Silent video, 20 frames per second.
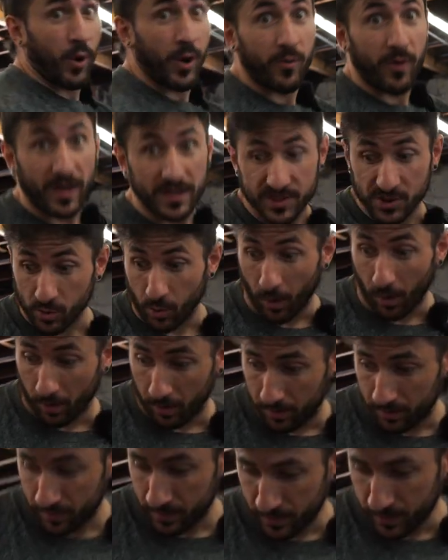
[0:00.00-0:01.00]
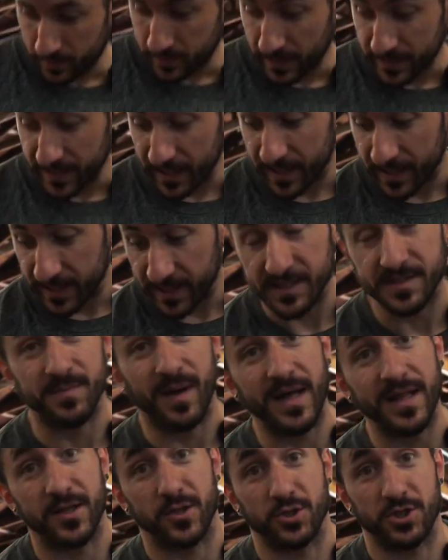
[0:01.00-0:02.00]
boy Russ Swole. Not that he needs
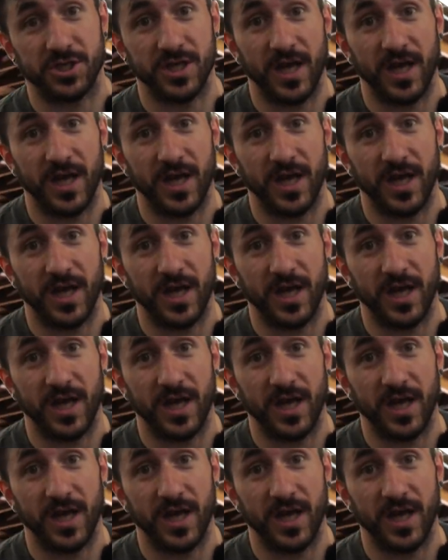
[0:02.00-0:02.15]
my little